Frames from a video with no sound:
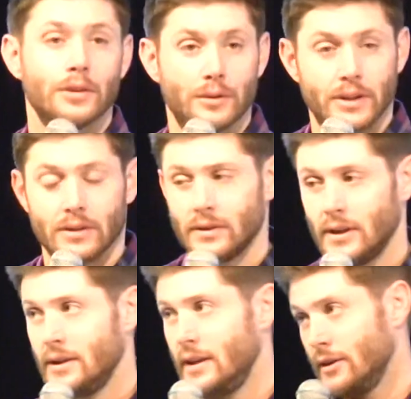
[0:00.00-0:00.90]
fluid
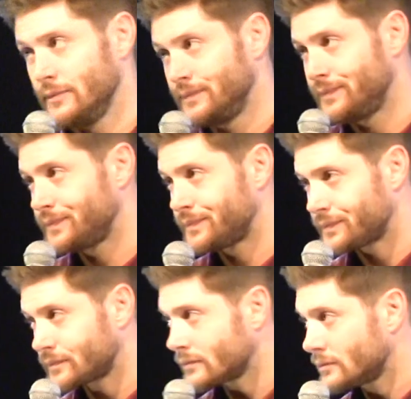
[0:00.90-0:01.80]
in there.
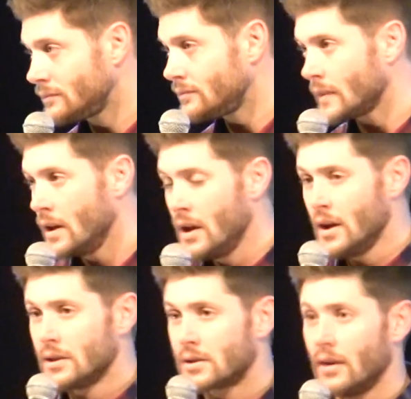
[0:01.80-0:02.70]

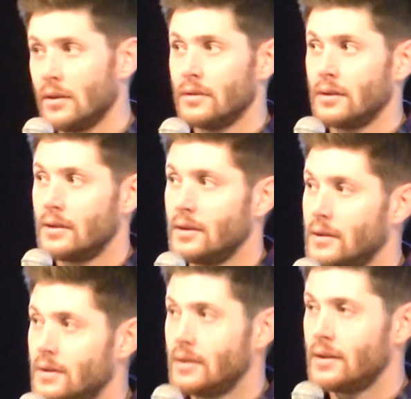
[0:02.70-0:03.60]
So,
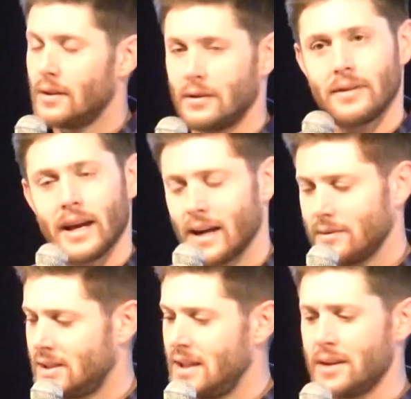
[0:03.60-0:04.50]
and I
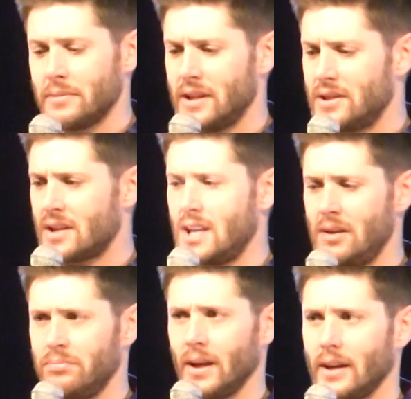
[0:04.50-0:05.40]
see them, and they just
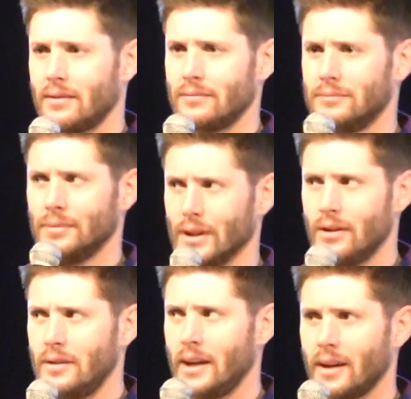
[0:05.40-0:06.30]
keep like
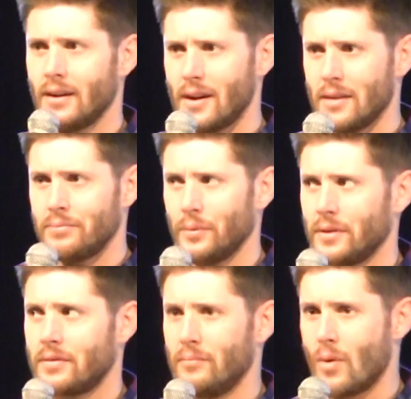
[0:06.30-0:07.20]
loading it up
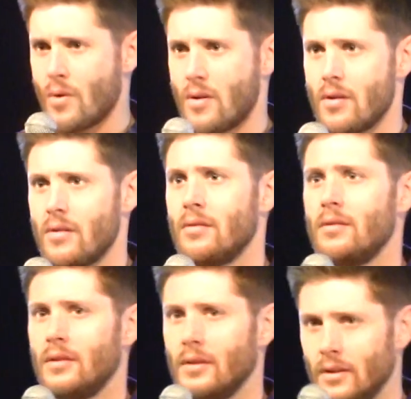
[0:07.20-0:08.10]
with
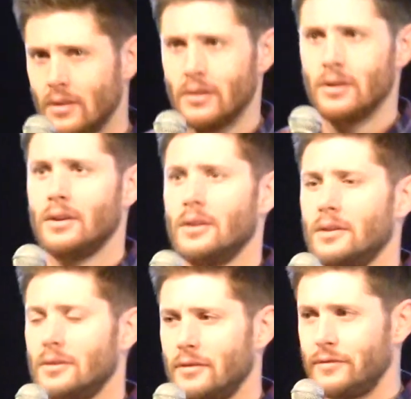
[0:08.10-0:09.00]
more
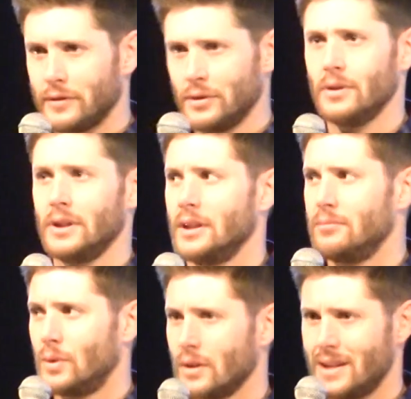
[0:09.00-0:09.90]
fluid
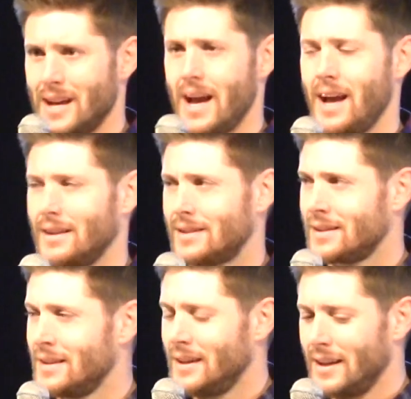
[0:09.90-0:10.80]
and more
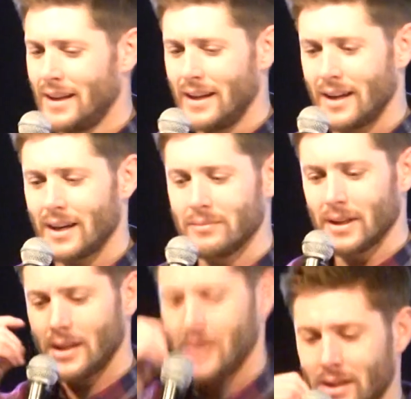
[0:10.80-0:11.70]
gas. And I'm
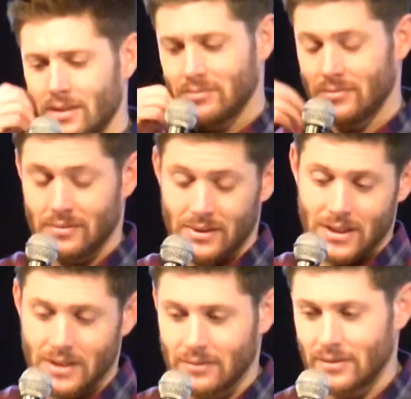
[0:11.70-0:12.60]
like, you
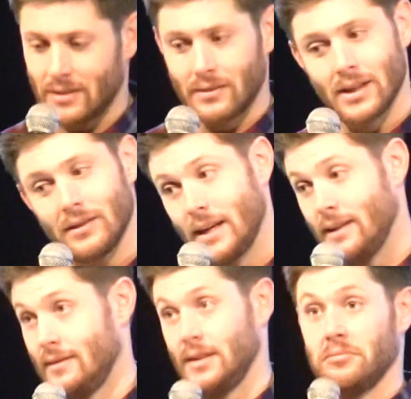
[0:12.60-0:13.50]
know, all right,
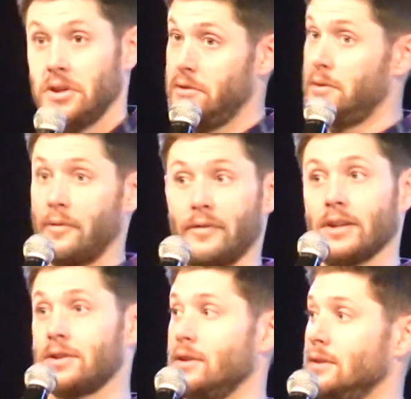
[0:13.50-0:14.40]
hey, they're the
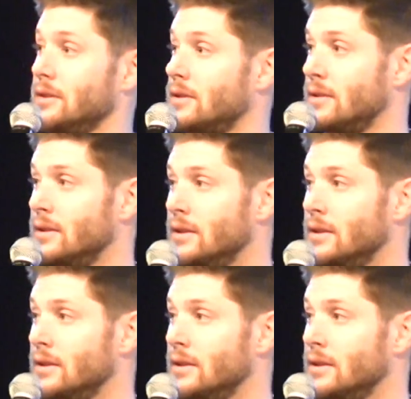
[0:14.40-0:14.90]
professionals.